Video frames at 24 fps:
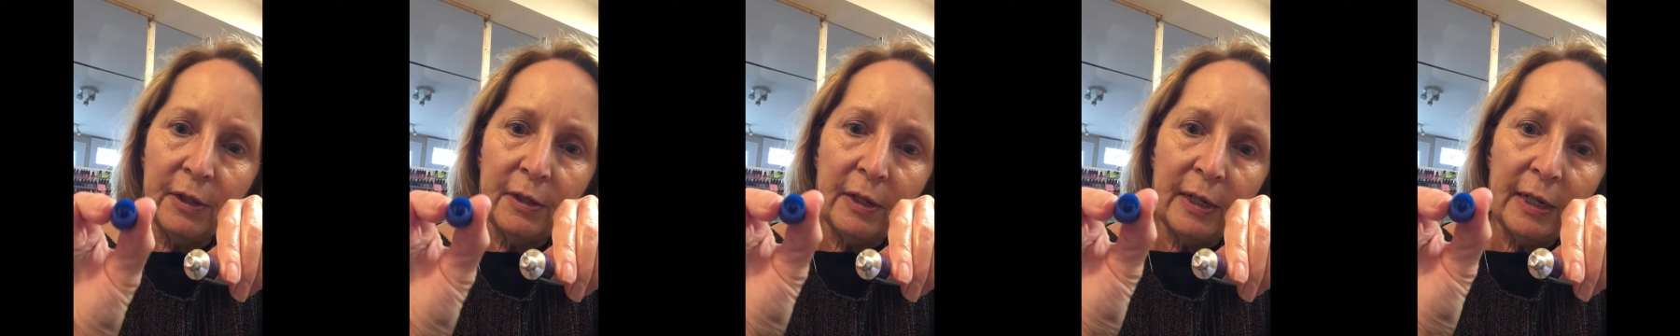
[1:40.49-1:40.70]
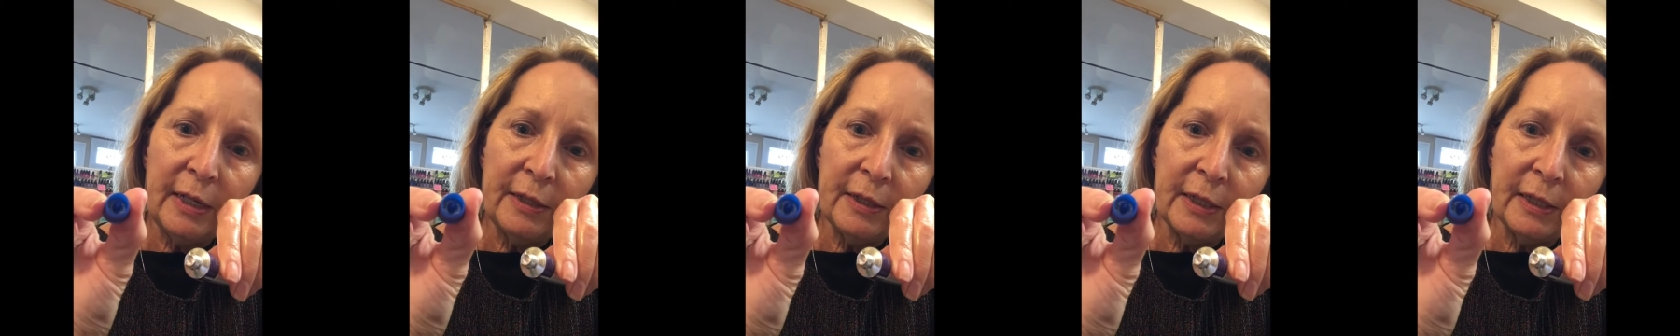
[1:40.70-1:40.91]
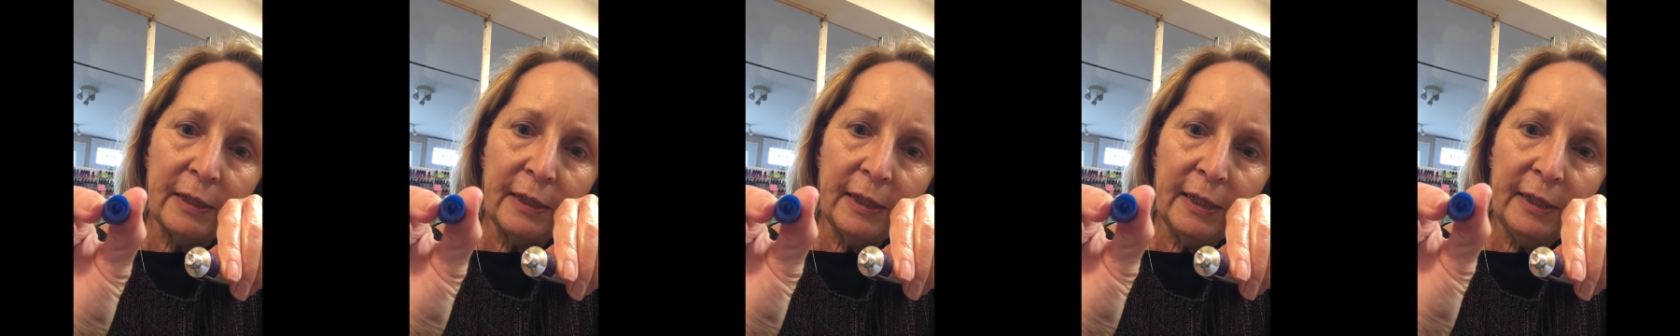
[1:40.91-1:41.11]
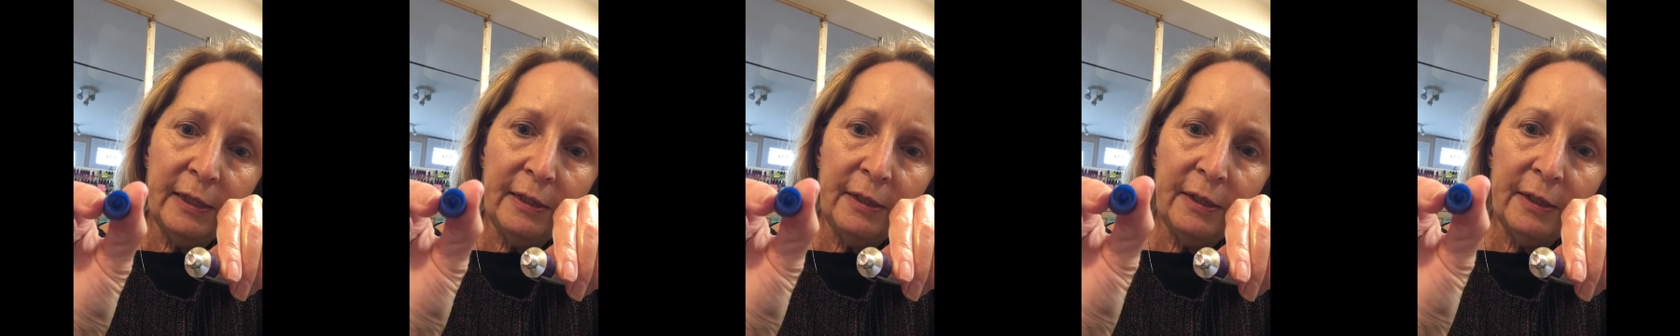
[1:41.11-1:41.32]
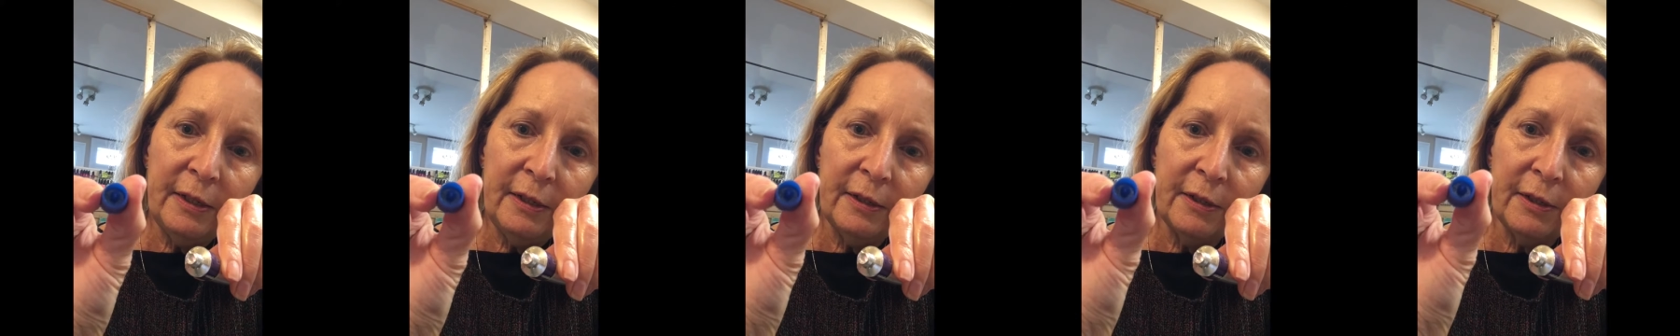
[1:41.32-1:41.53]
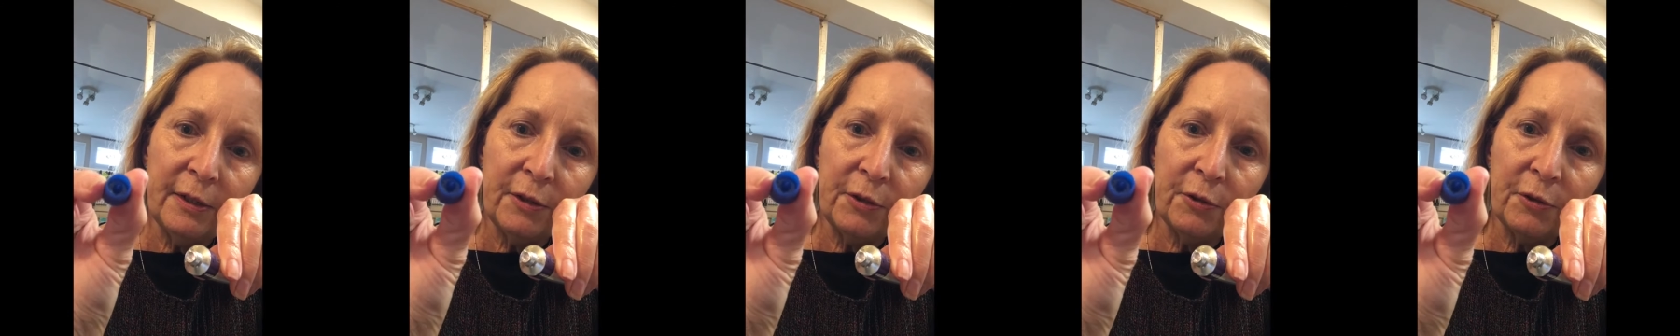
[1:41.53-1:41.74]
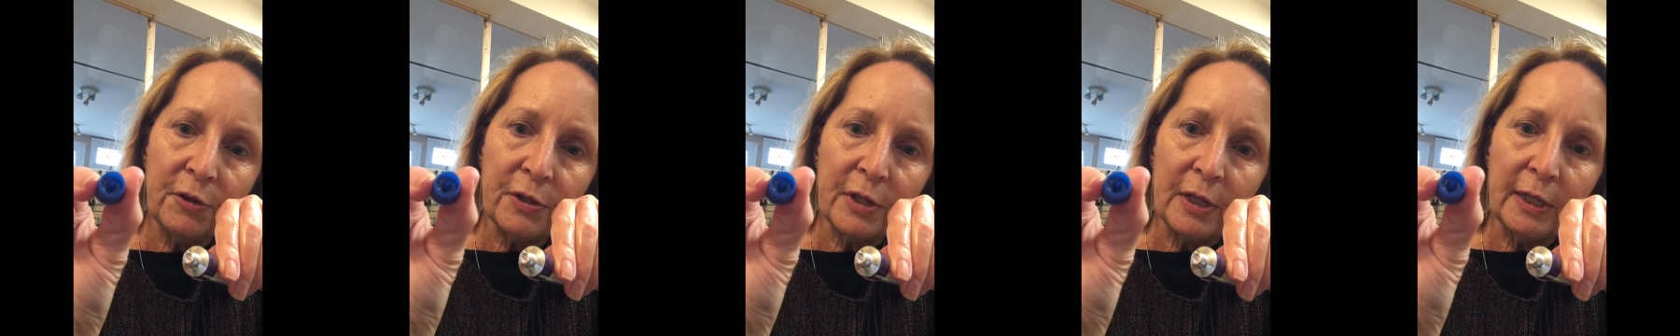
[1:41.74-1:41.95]
In the lid,
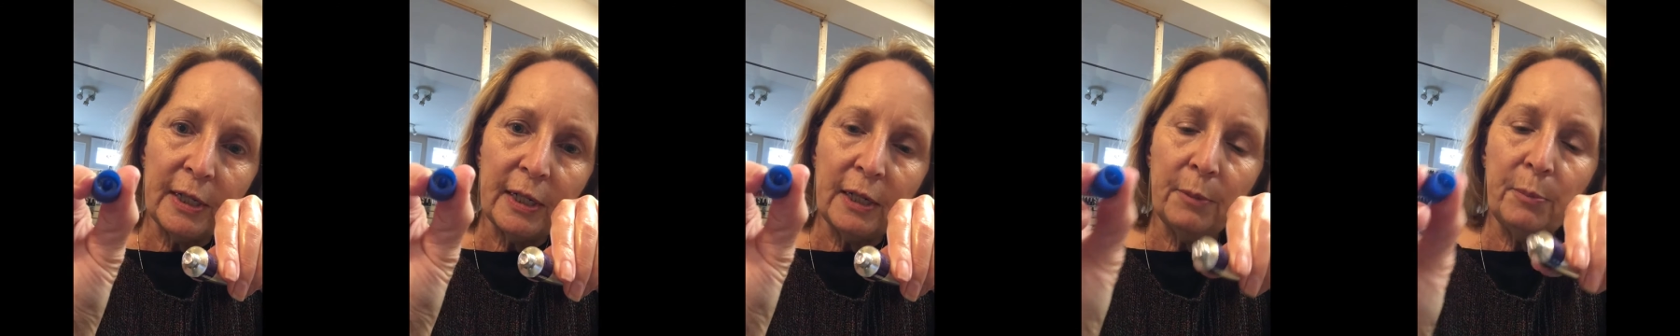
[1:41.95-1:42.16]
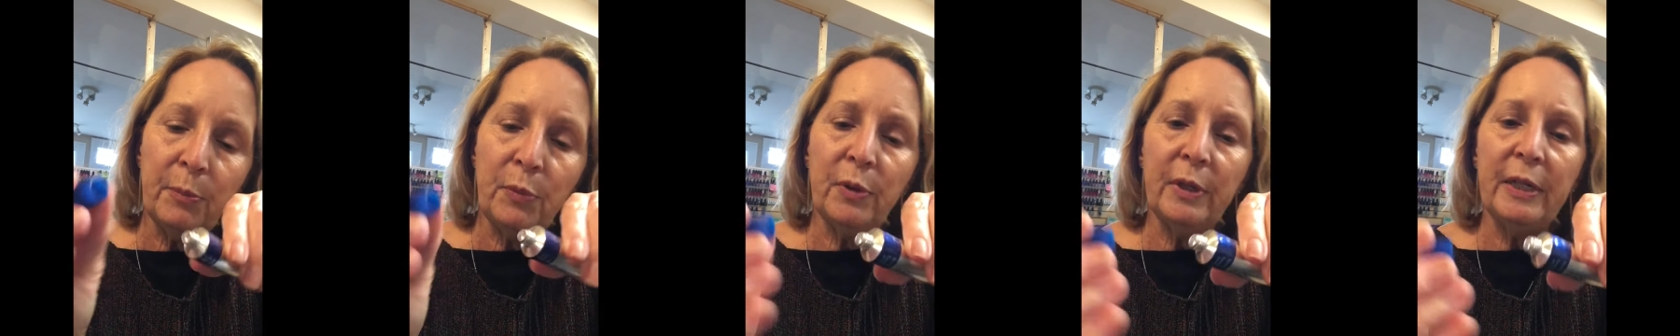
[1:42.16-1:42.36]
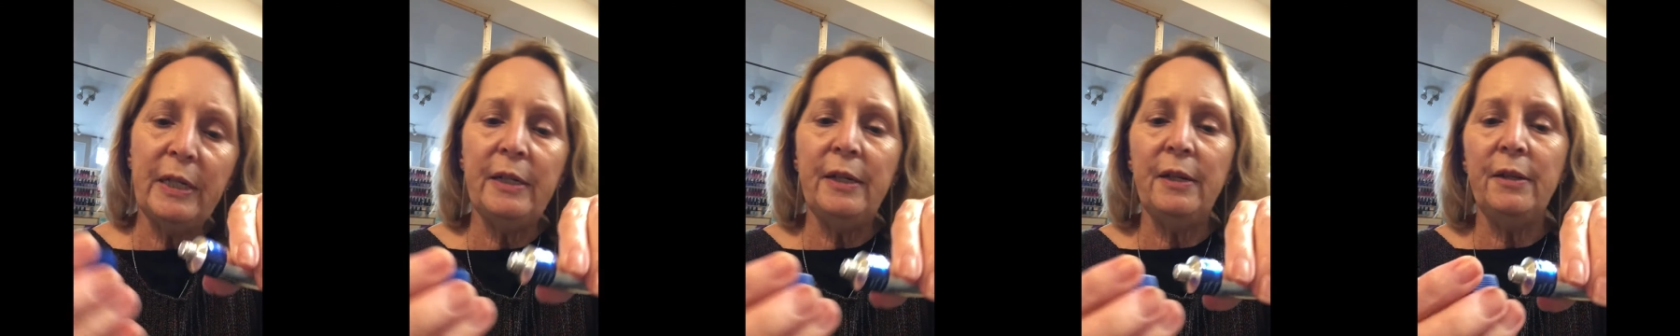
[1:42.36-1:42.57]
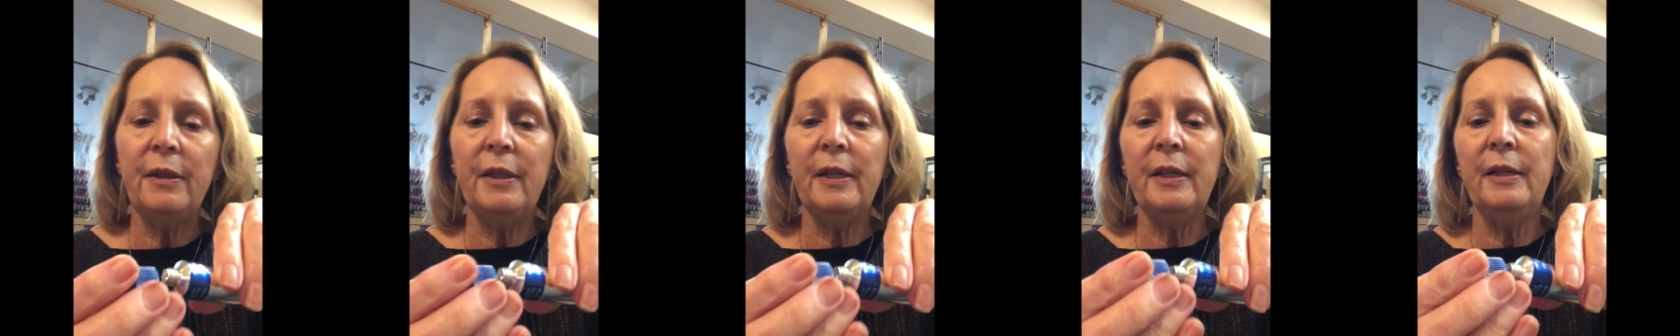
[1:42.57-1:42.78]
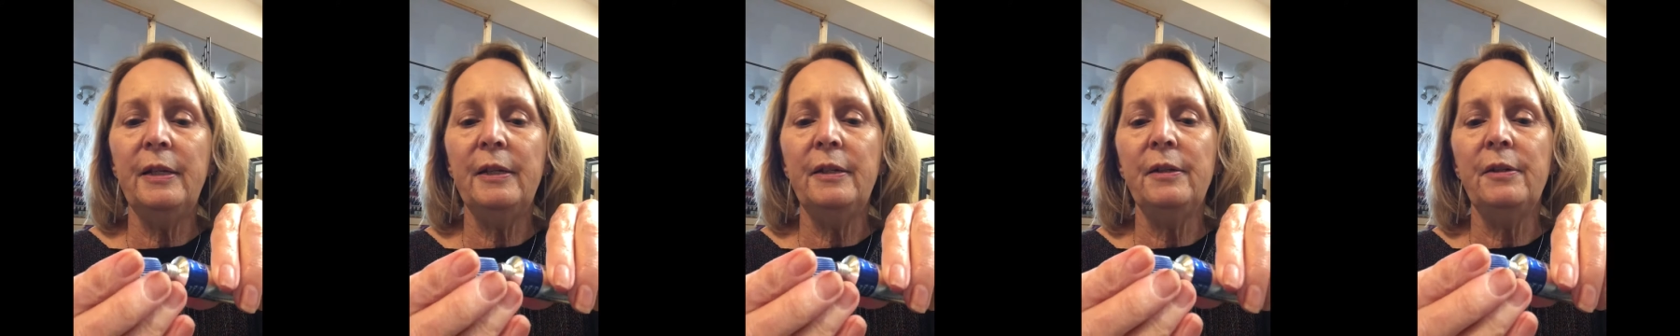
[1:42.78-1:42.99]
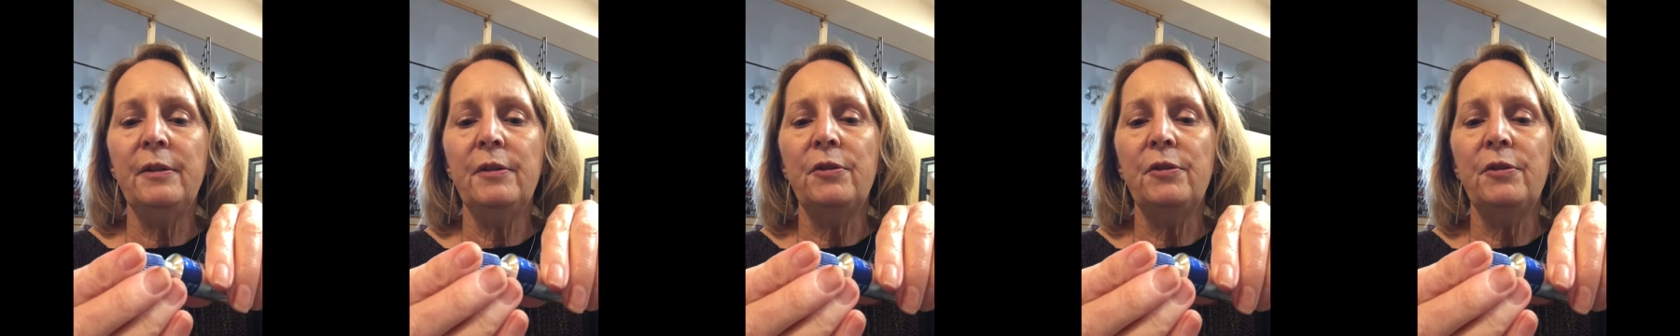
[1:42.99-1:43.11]
there's a little pointy thing,